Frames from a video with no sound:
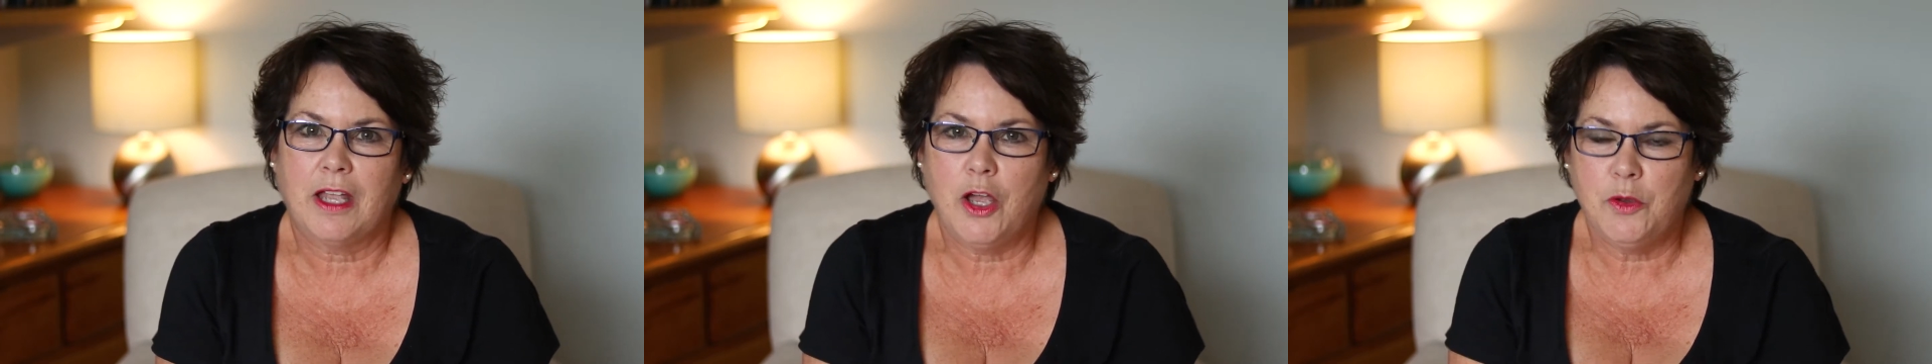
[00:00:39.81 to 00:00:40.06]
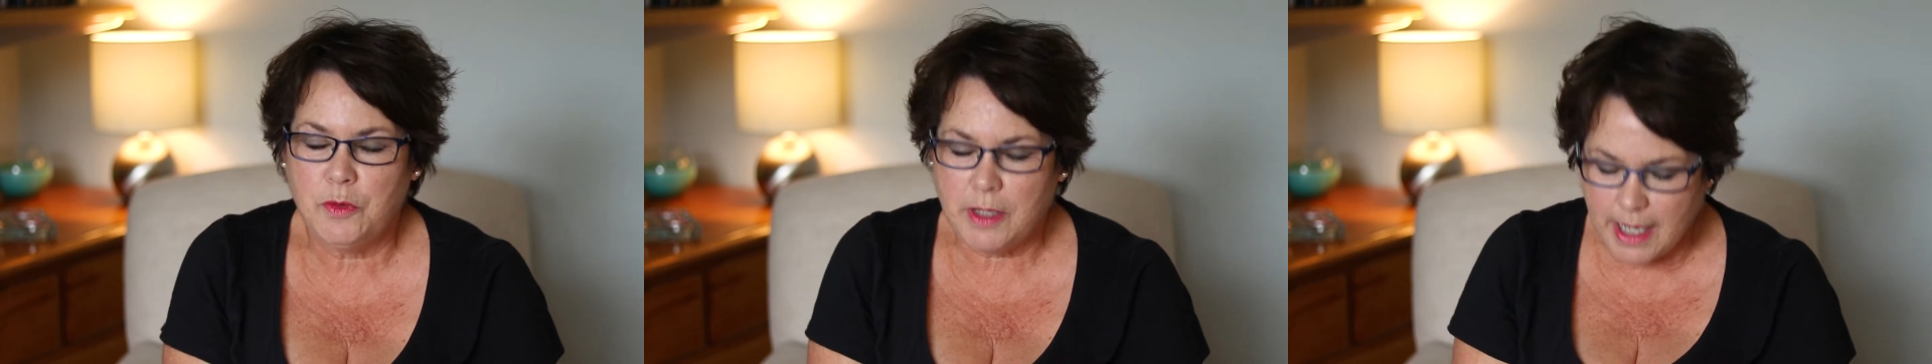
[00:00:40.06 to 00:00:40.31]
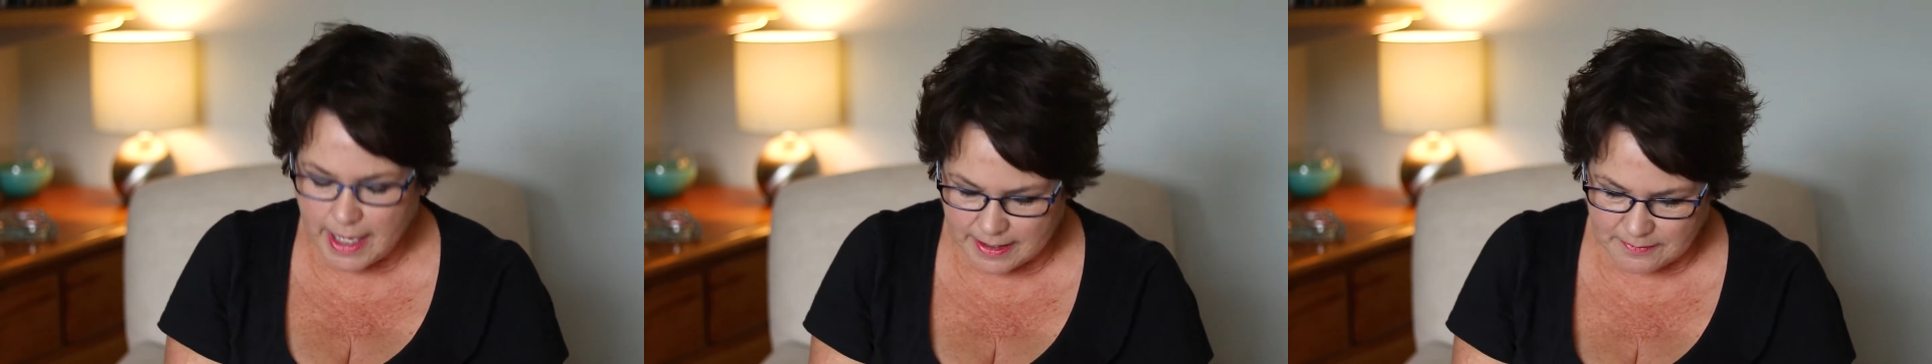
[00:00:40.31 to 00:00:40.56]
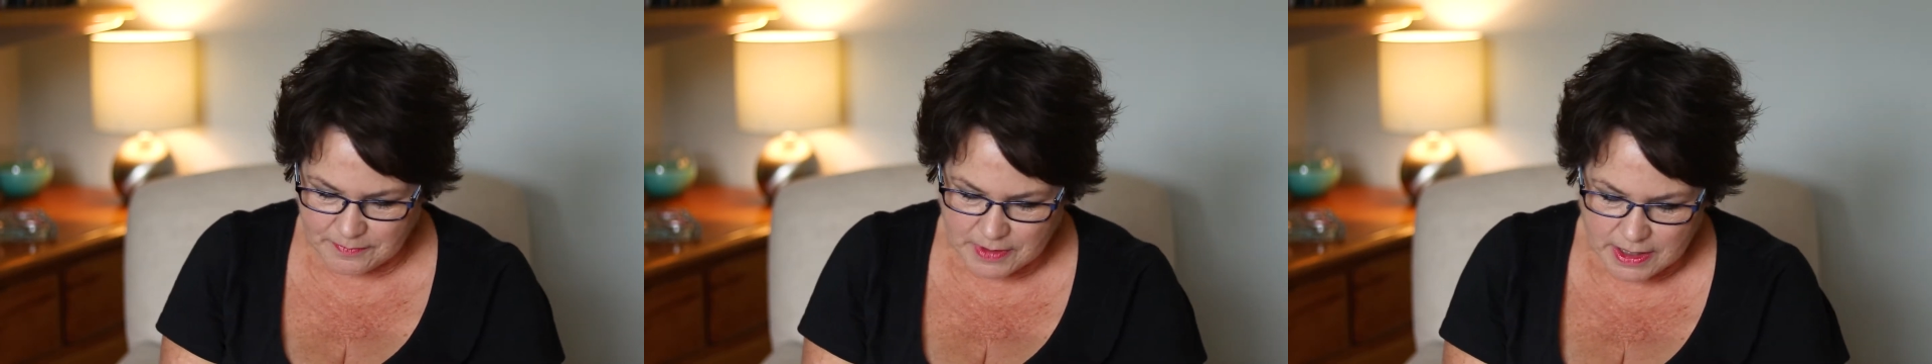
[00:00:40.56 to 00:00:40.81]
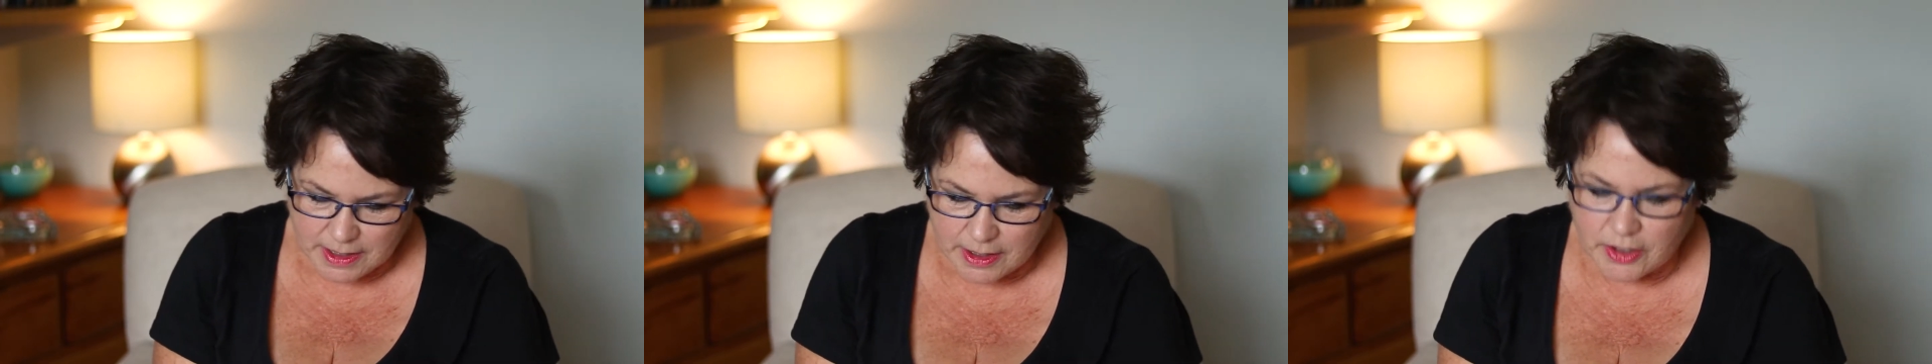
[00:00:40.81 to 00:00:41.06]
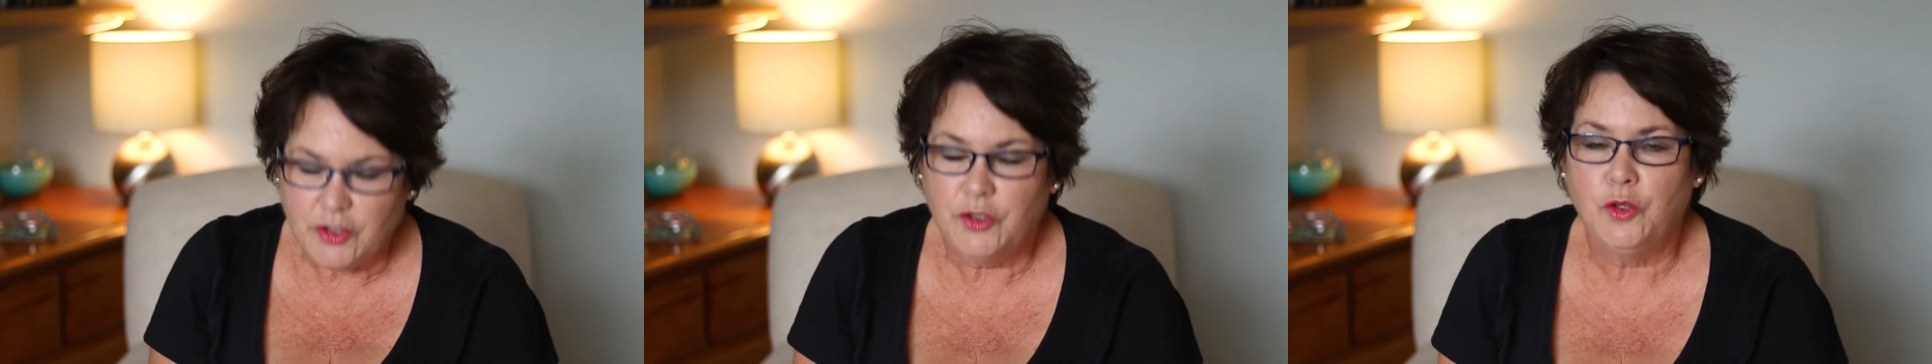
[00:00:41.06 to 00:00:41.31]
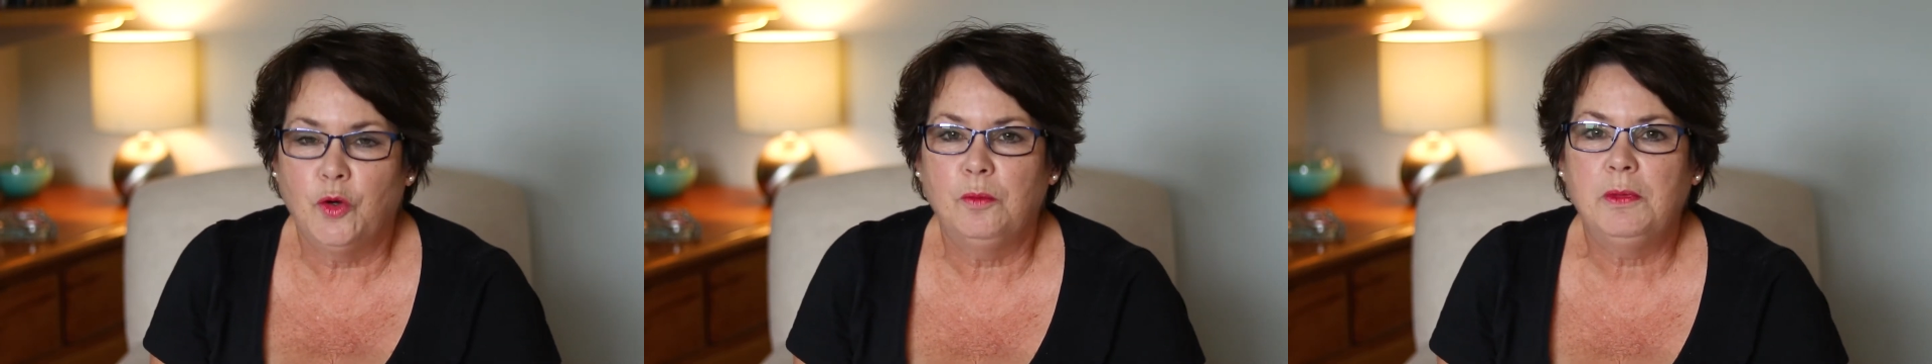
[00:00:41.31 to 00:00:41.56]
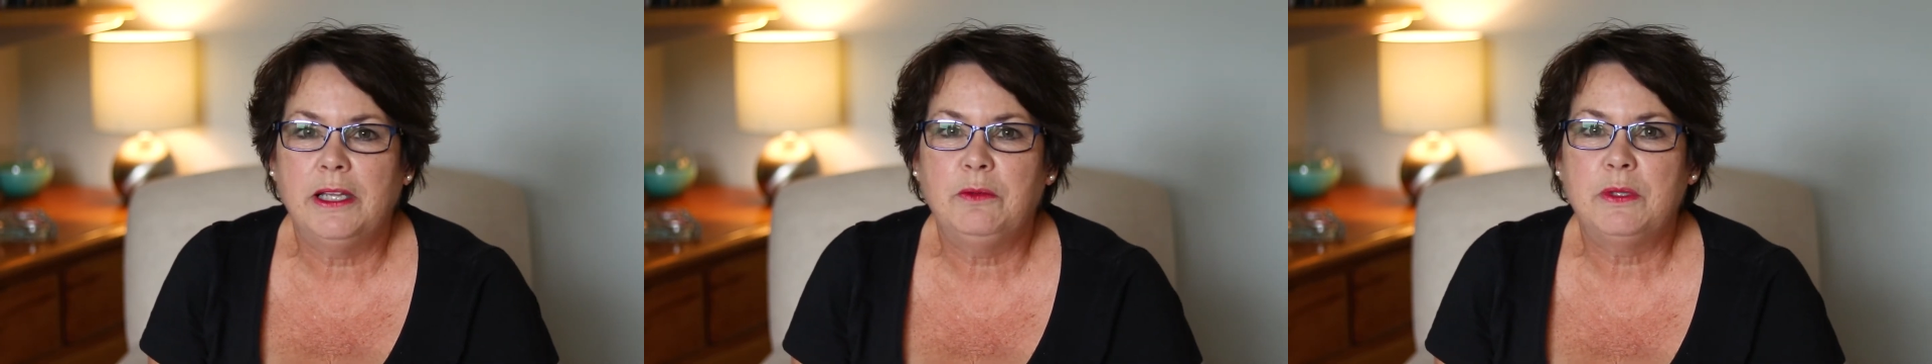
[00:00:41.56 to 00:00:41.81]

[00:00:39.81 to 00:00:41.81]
Okay, normally